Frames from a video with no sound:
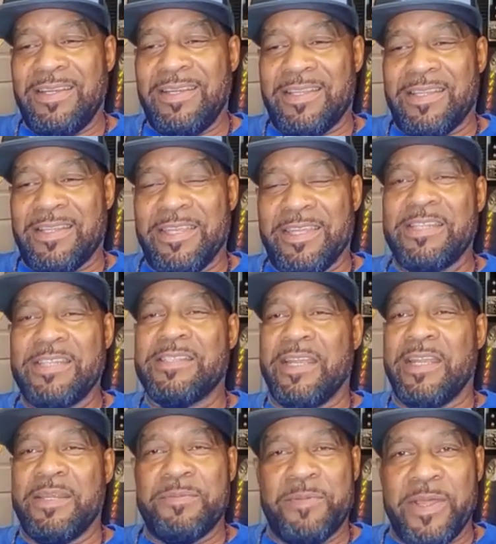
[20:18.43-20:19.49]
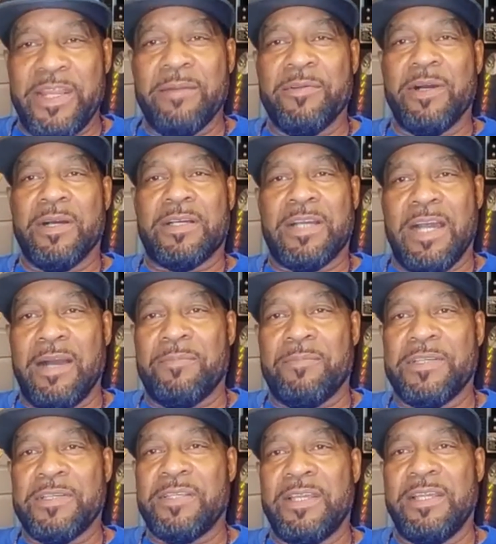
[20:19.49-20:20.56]
the things that he's been able to
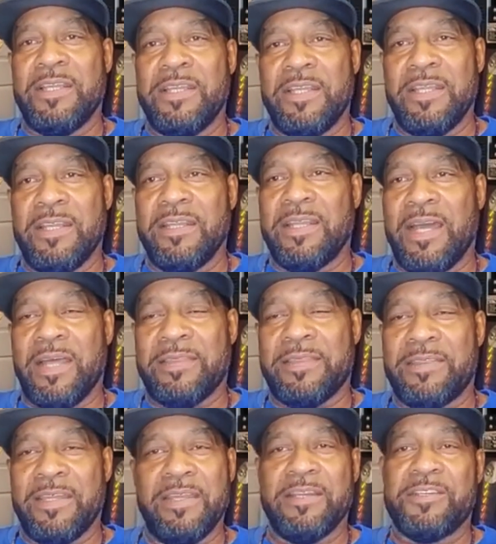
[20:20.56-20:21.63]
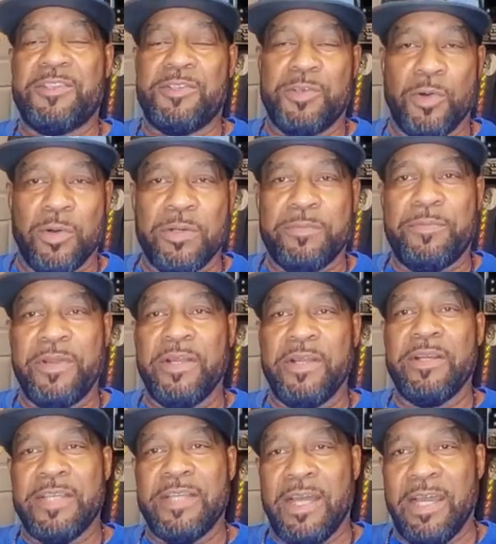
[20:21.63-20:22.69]
accomplish in I think in a short period
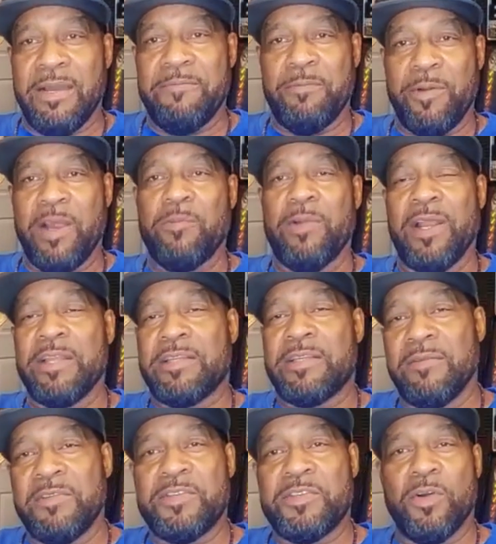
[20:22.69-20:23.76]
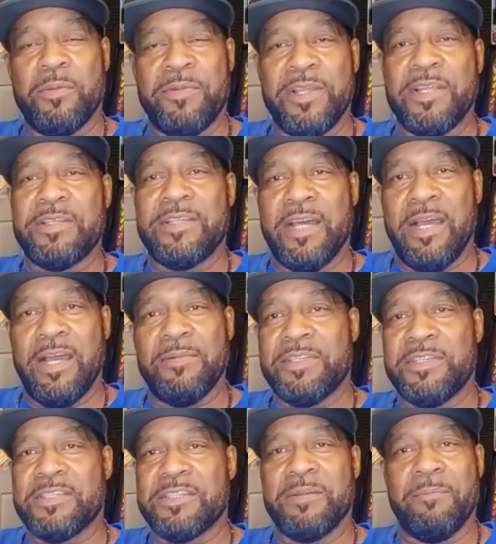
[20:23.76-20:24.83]
of time, relatively short period of time, is
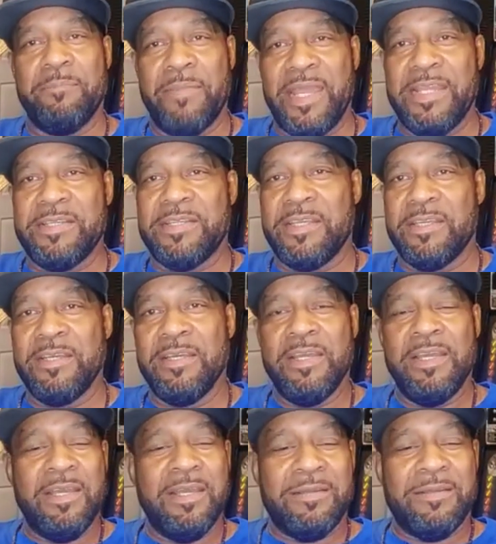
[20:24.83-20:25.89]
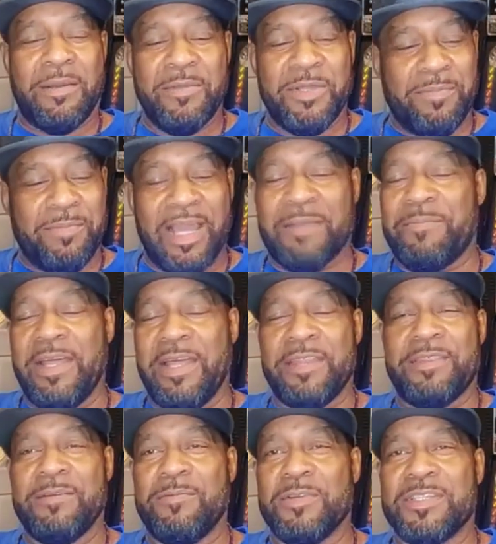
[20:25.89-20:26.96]
just amazing. I mean, Black
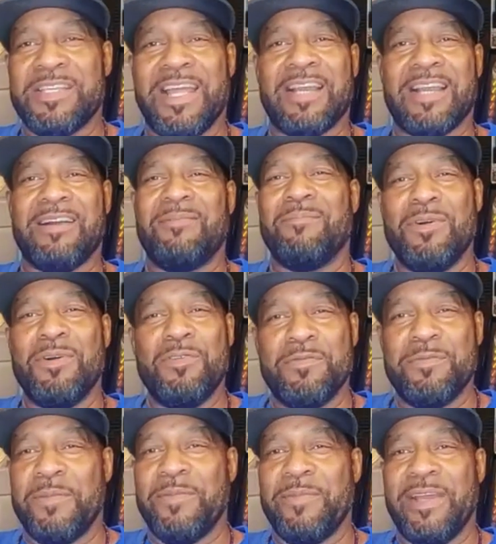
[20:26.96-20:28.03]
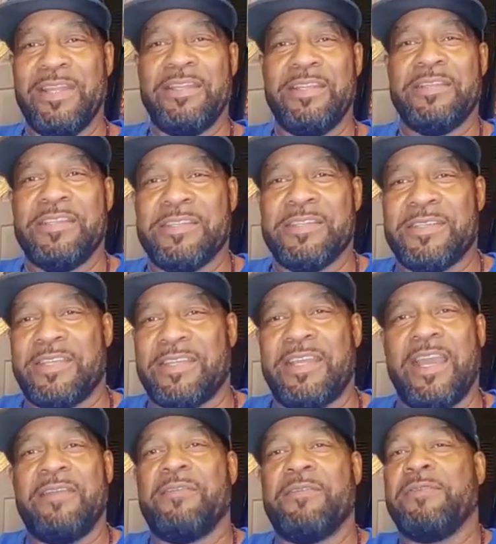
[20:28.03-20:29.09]
Panther was like a movement, man. You just
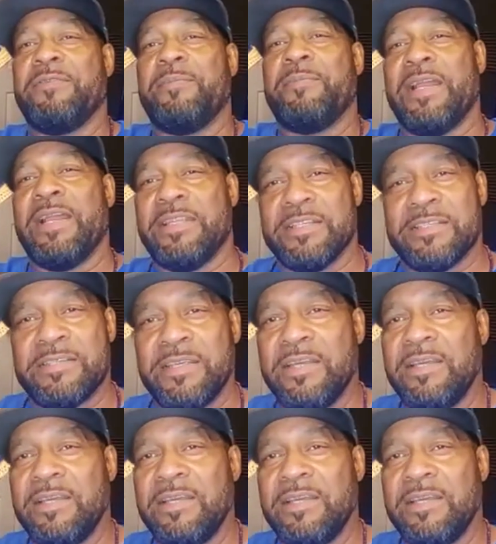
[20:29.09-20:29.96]
gave everybody this